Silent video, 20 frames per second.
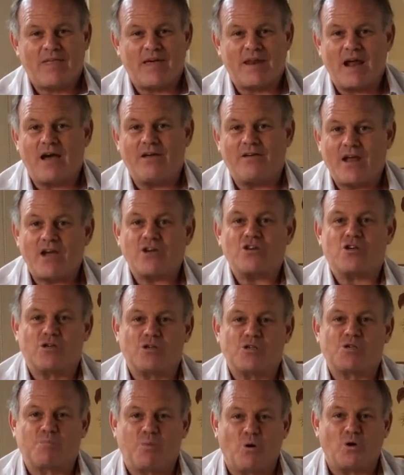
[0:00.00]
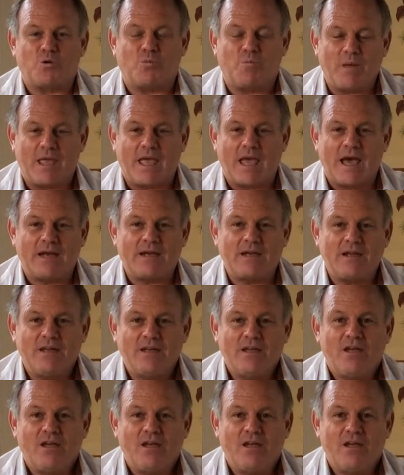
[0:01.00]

our national sport began.